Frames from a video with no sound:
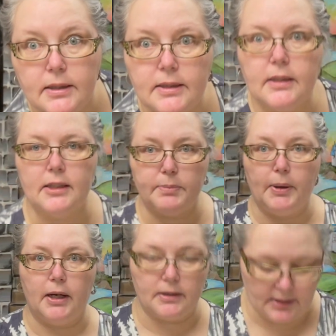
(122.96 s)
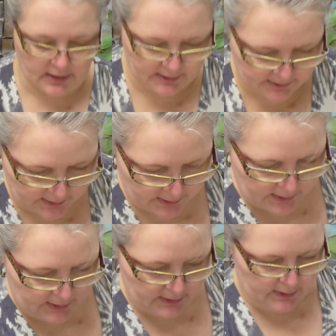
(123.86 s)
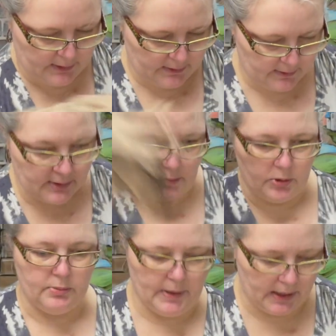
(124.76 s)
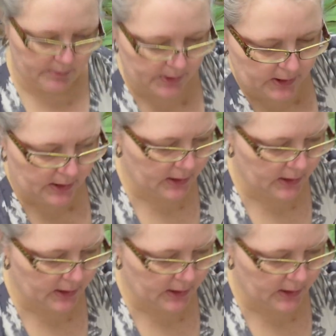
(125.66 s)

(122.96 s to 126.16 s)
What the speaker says: is in this box. Some more paper.